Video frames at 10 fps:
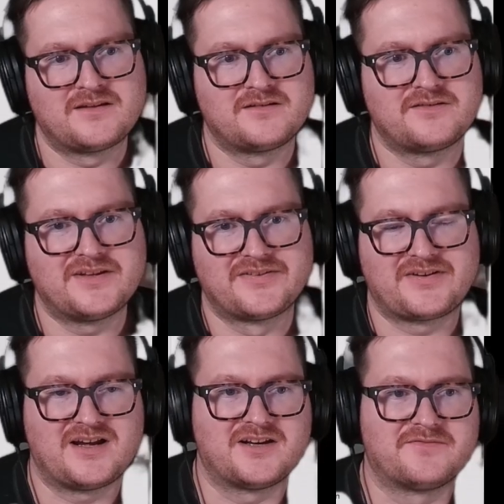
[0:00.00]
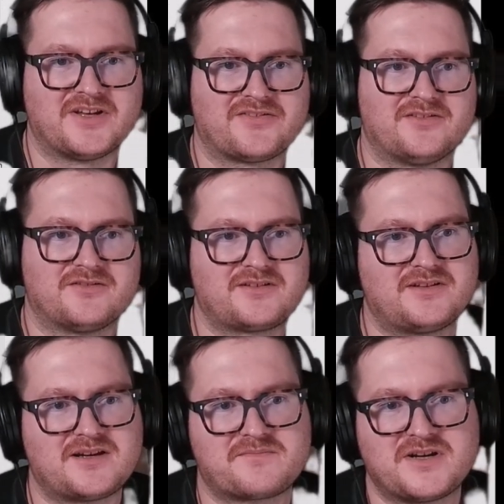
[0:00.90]
this kind of doesn't look
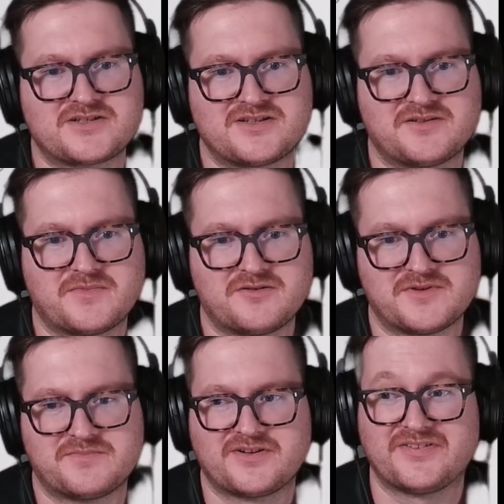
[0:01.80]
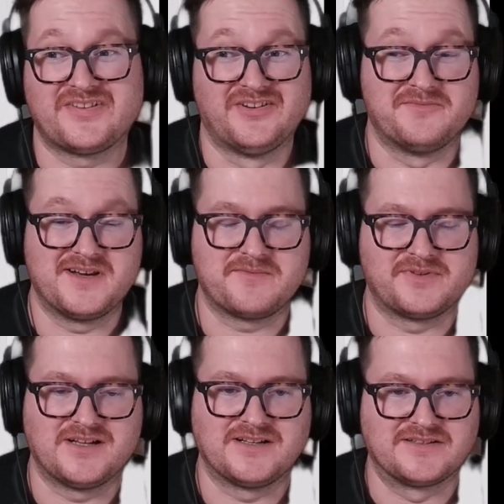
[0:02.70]
like much at the moment because there's not many
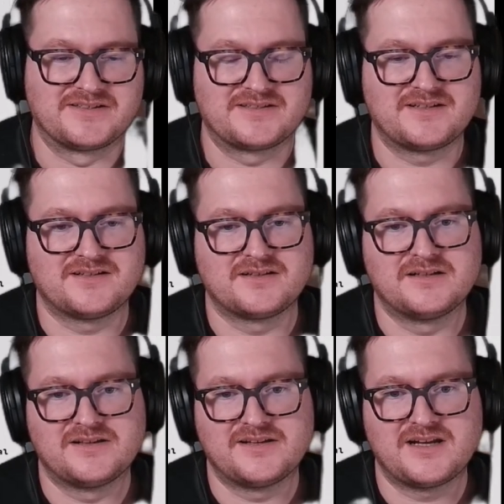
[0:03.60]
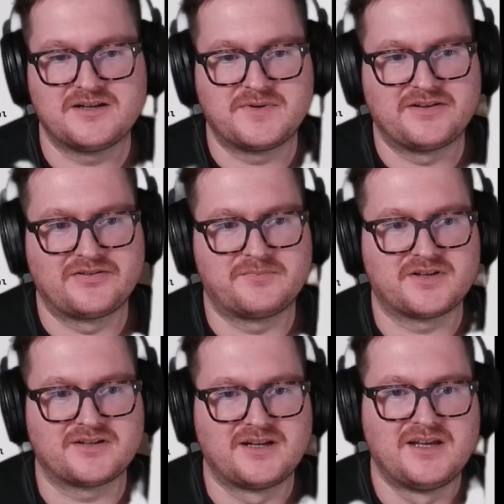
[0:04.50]
plants in the database,
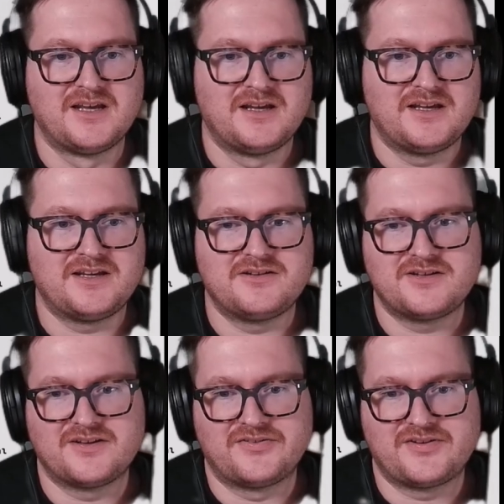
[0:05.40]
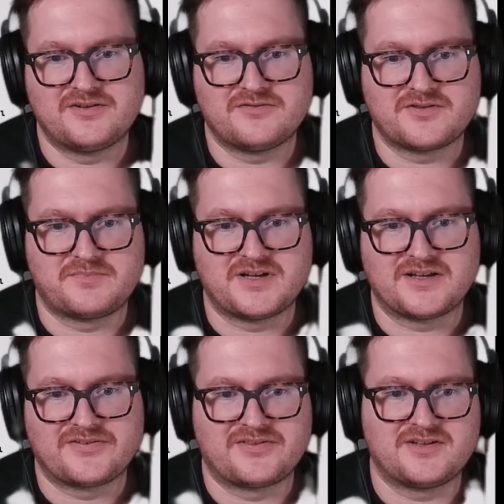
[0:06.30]
but here you can see all the
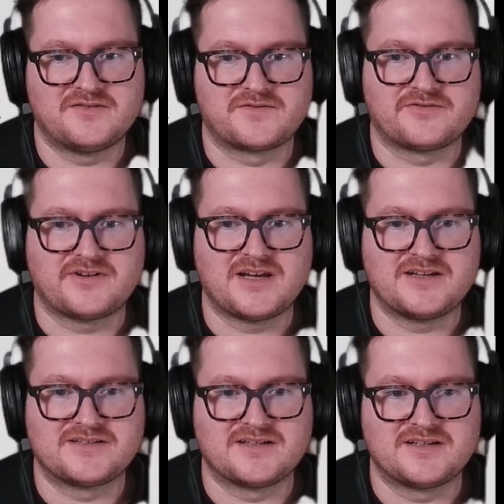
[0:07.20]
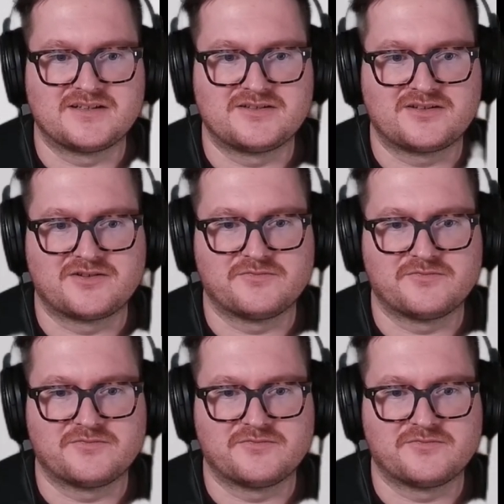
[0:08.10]
plants that you've created. You can